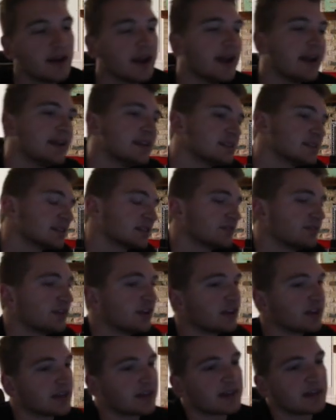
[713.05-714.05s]
86
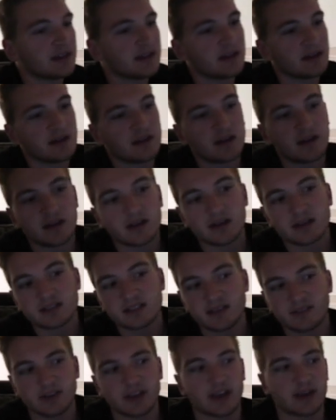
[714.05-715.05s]
fielding,
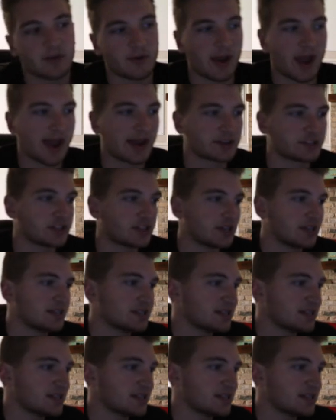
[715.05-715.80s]
78 reaction.